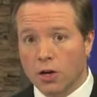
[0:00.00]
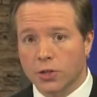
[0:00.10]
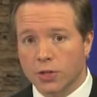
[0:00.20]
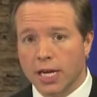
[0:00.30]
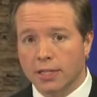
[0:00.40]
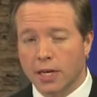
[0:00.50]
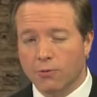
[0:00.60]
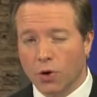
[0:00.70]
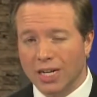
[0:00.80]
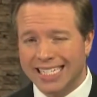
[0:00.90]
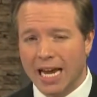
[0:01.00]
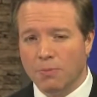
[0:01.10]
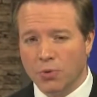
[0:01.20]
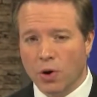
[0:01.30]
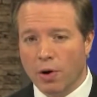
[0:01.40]
lawsuit is asking for a
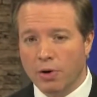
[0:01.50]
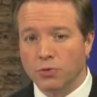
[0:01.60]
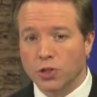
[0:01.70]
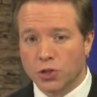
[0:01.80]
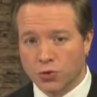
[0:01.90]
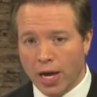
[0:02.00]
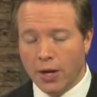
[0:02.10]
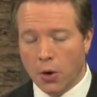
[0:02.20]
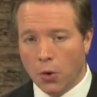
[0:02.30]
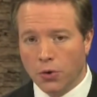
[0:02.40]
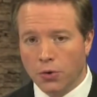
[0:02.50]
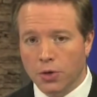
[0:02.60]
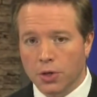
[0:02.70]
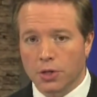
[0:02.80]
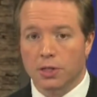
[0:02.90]
temporary restraining
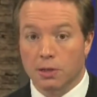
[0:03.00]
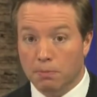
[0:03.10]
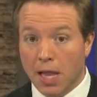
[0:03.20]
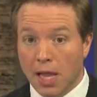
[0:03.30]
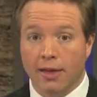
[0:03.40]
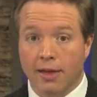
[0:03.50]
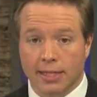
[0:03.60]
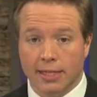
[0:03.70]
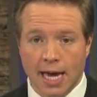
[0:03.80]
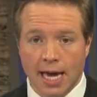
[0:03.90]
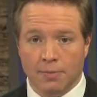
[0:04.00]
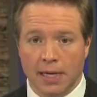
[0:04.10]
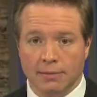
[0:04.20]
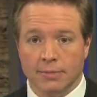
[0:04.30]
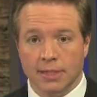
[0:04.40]
order to block the
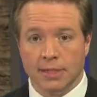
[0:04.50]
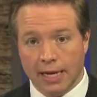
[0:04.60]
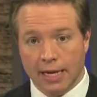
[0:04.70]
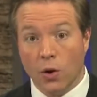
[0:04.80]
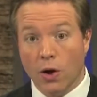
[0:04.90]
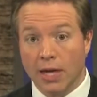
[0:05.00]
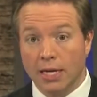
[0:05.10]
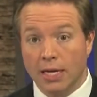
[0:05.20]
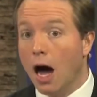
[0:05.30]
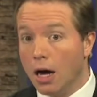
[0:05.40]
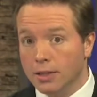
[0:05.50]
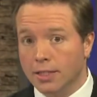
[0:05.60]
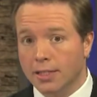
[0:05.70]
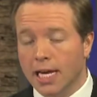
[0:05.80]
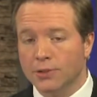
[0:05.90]
settlement. Again, though, if that's
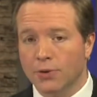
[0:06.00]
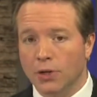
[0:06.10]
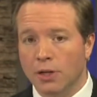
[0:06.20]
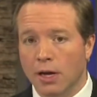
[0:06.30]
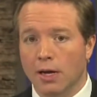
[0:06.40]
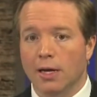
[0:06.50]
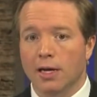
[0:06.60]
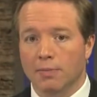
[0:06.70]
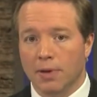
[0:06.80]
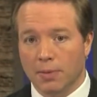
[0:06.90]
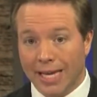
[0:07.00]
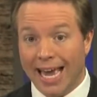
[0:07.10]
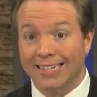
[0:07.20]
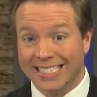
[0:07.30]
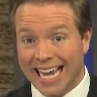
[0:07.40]
unsuccessful, people
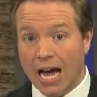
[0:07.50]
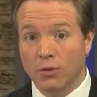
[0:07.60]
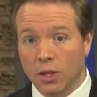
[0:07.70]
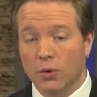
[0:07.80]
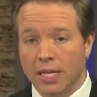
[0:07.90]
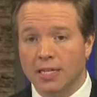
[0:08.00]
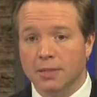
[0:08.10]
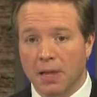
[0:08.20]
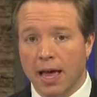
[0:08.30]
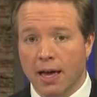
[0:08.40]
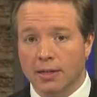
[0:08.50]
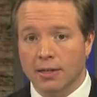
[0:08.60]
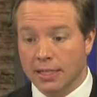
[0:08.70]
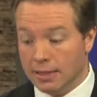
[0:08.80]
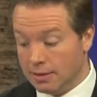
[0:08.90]
can download these
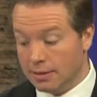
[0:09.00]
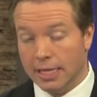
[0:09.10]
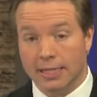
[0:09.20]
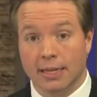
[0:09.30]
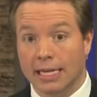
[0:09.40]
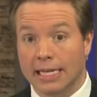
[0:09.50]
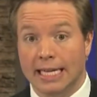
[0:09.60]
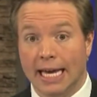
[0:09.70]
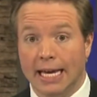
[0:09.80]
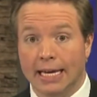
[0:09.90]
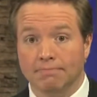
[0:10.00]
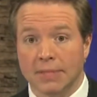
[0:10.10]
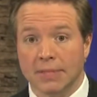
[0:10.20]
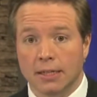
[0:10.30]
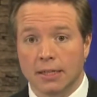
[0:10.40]
plans in less than a day.
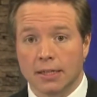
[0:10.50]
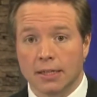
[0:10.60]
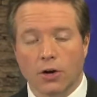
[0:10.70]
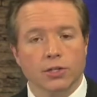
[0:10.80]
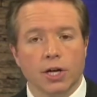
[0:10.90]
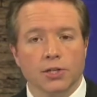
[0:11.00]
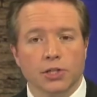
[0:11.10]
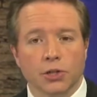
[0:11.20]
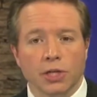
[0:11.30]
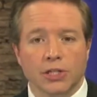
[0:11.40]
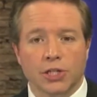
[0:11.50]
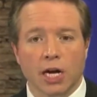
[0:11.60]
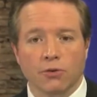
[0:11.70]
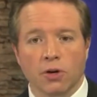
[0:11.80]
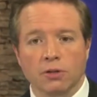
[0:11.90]
Arkansas's attorney
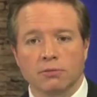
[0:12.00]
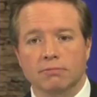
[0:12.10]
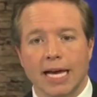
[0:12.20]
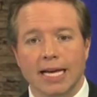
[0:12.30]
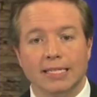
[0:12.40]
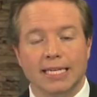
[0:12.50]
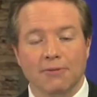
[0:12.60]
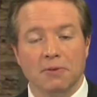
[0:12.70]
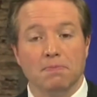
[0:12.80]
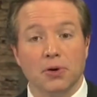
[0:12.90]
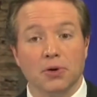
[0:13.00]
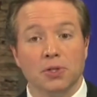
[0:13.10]
general has given